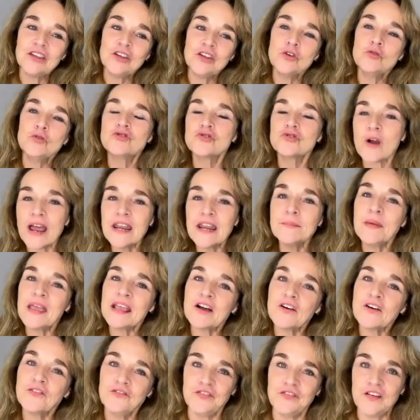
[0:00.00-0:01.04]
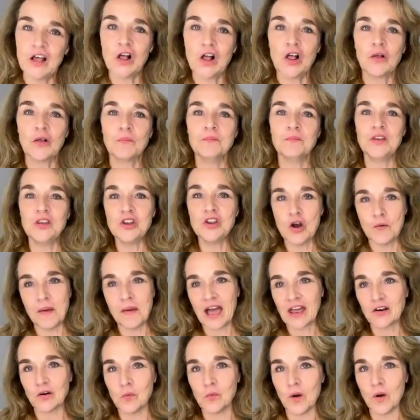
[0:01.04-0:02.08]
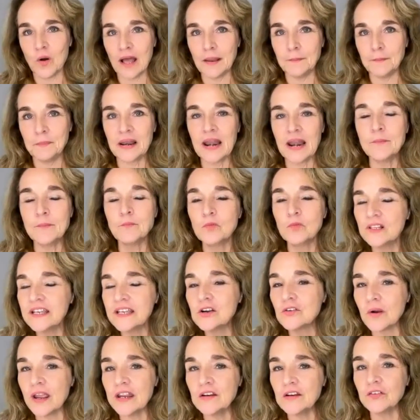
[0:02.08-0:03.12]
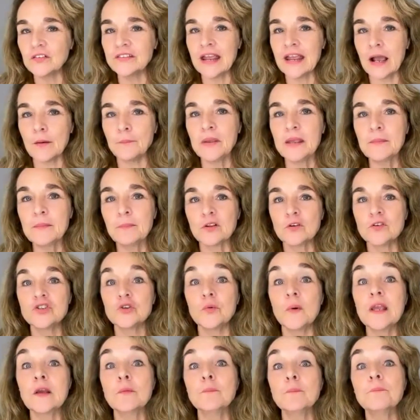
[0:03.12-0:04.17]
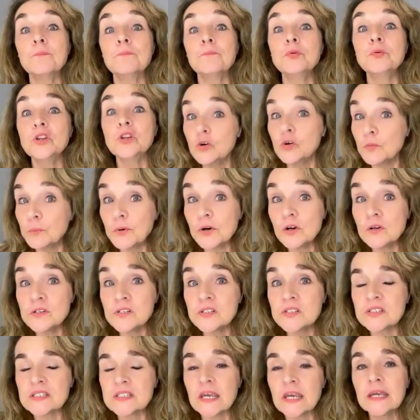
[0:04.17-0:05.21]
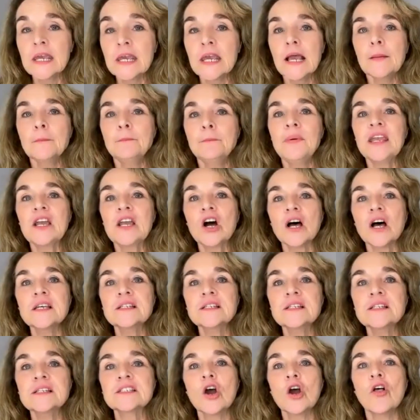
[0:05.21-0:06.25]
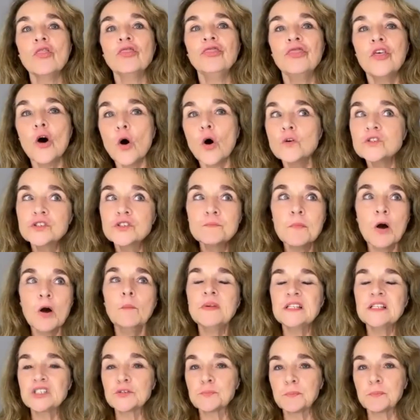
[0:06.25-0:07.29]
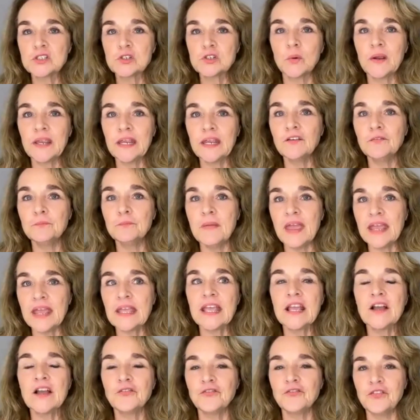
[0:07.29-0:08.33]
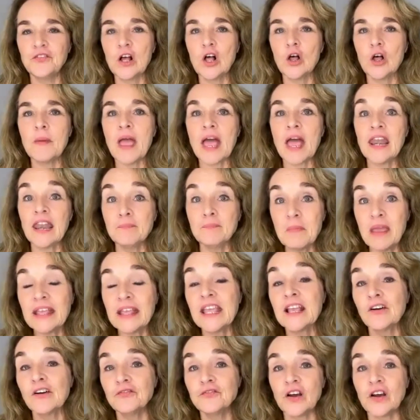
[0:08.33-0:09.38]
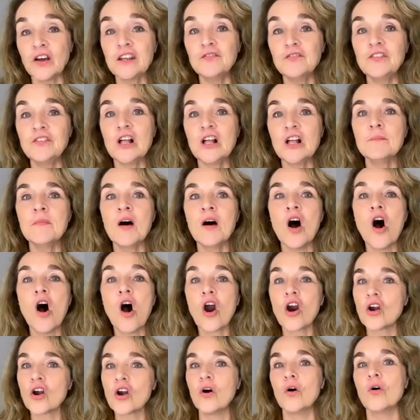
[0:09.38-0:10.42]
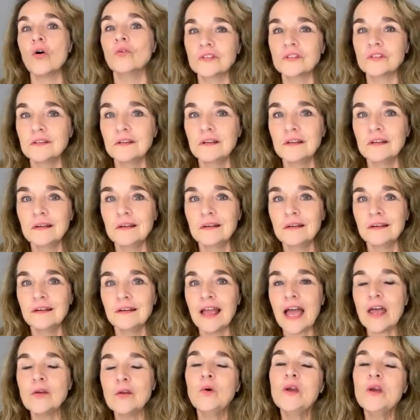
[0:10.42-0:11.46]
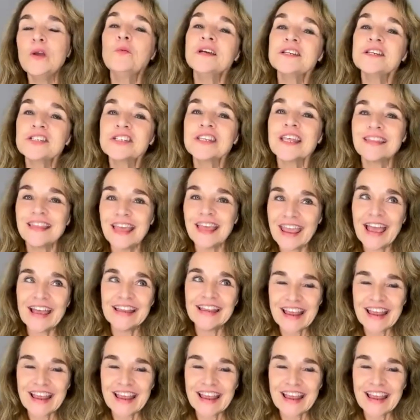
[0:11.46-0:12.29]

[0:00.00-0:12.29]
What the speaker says: you try to make a film no matter what, but I'm really grateful now people are doing bloopers, because those moments between making a film and making a funny film are gold. And we wish that they